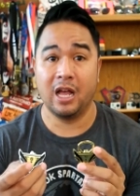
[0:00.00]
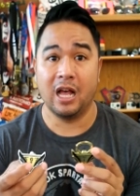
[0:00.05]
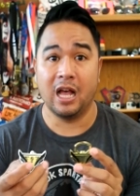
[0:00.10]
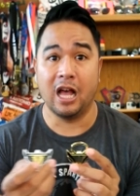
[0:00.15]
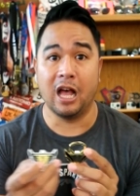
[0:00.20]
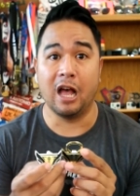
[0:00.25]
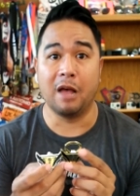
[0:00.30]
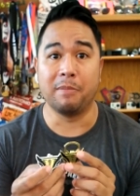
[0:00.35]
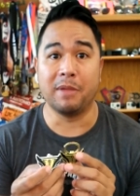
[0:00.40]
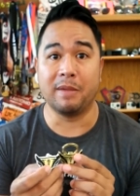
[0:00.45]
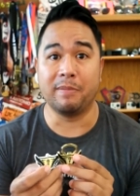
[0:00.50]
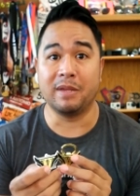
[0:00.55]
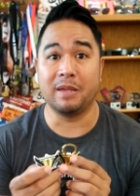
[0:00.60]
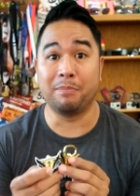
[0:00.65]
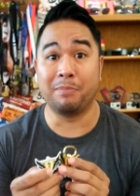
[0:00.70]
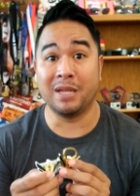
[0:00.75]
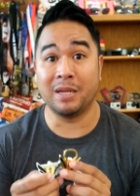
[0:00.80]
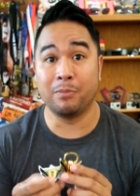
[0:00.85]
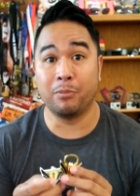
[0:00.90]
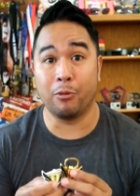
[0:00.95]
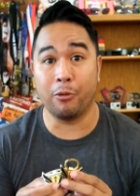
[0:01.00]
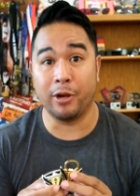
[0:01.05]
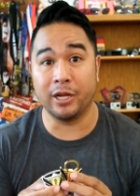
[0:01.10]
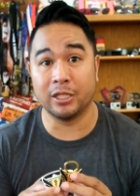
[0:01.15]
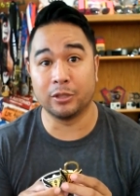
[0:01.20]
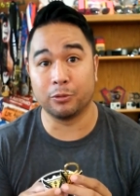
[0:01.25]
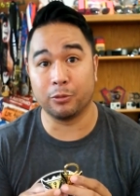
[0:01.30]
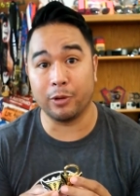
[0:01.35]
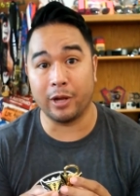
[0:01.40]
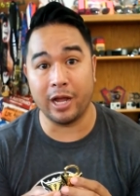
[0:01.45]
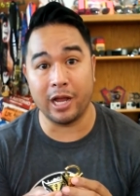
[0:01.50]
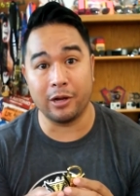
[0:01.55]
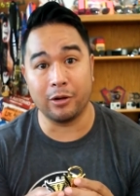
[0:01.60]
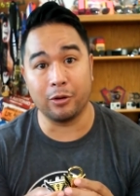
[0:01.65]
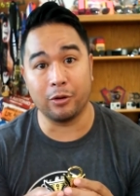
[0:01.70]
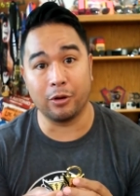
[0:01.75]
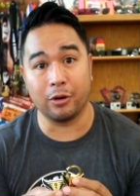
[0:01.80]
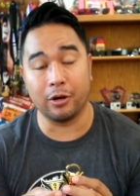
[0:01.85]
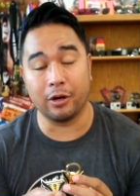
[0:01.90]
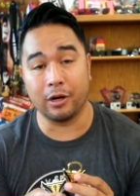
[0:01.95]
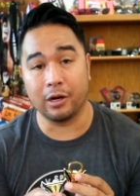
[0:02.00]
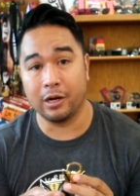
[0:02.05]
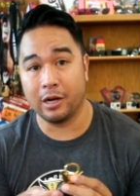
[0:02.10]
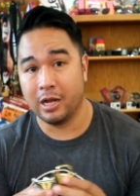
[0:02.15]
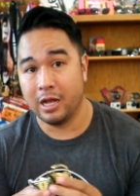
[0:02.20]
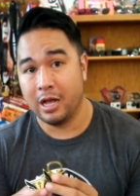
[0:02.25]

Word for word: Uh, maybe Big Boys Run or